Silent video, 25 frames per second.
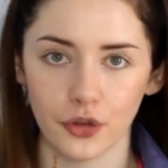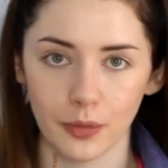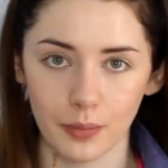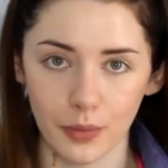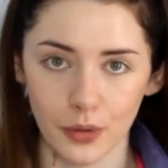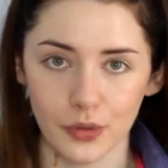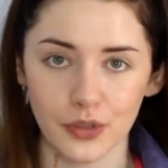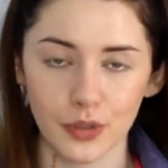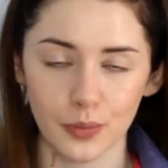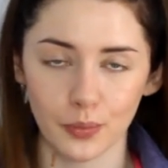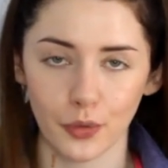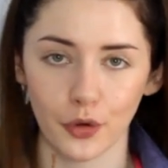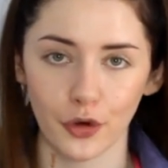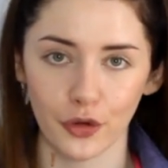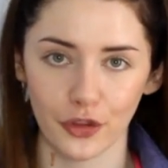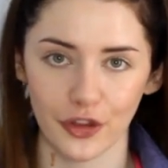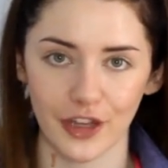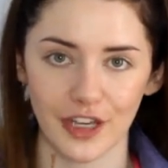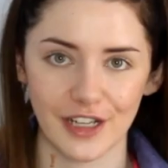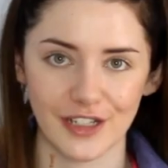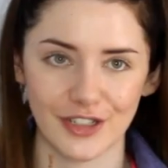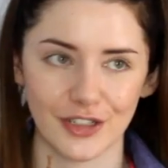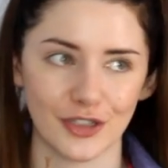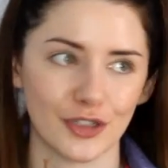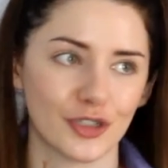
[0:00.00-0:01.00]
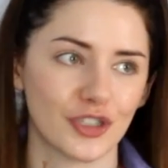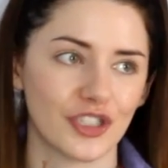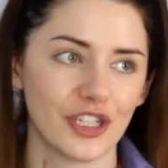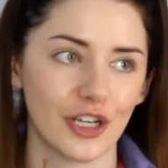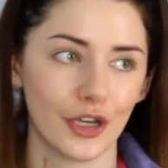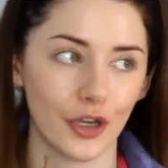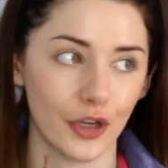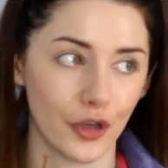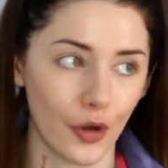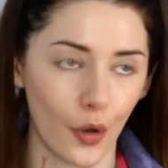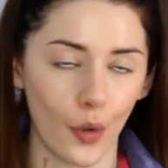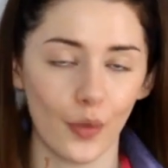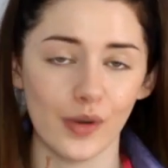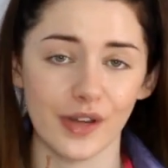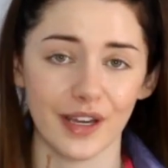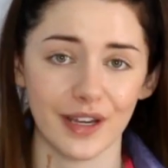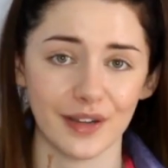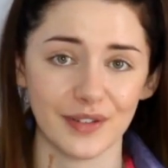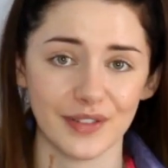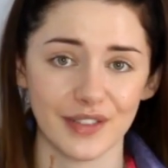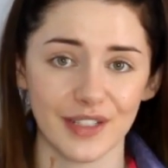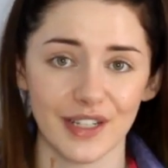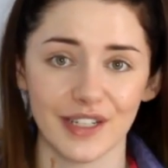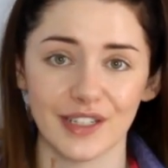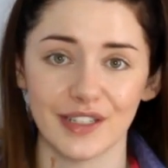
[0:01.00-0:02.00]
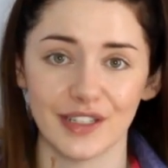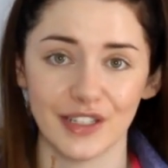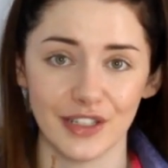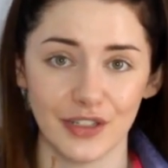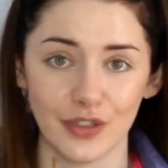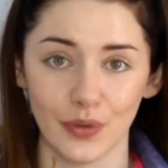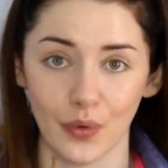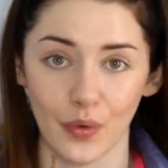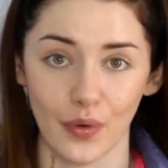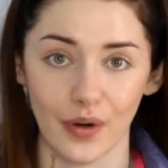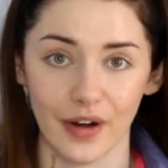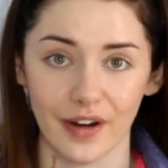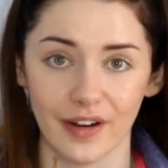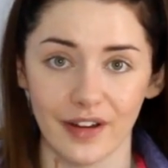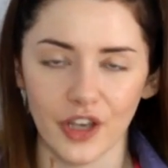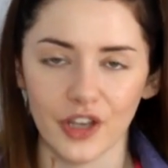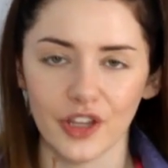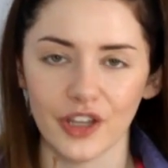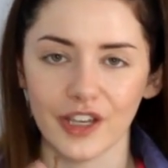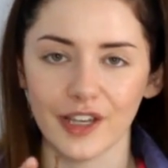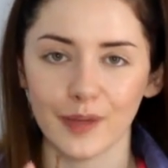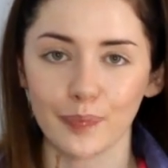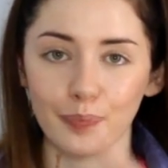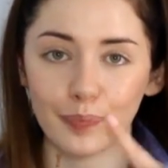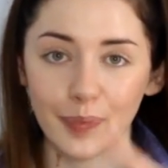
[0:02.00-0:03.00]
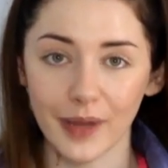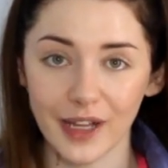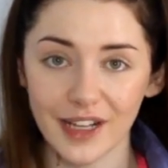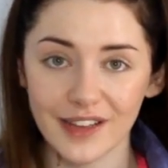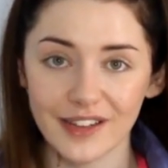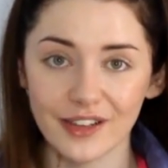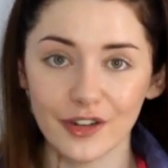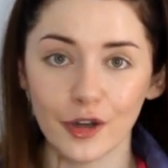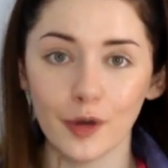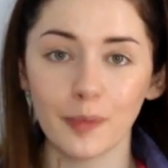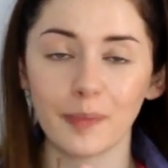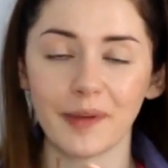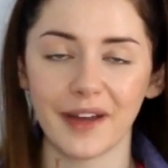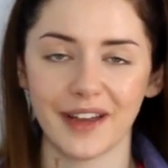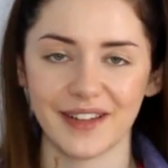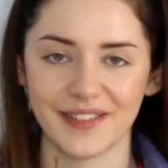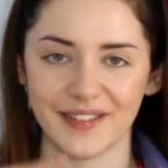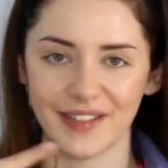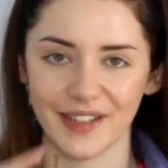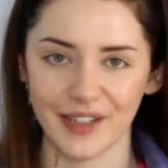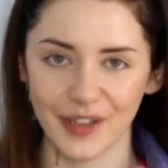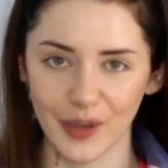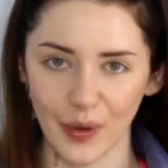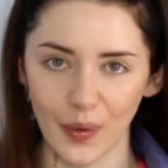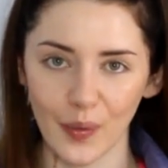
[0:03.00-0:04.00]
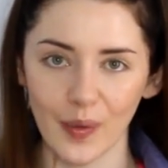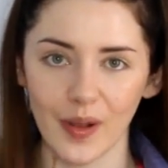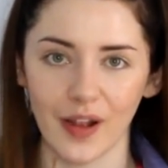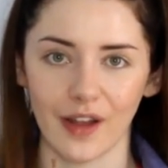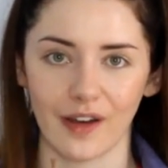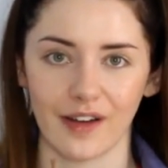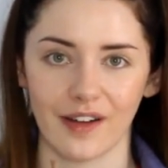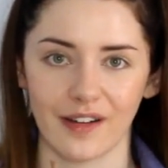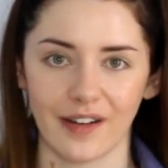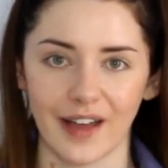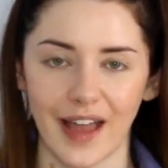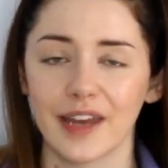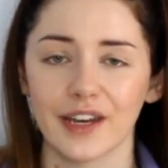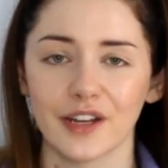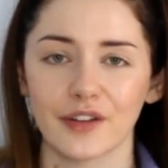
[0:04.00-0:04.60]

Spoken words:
The most important thing is just going outside the door. You can build it up as you go along.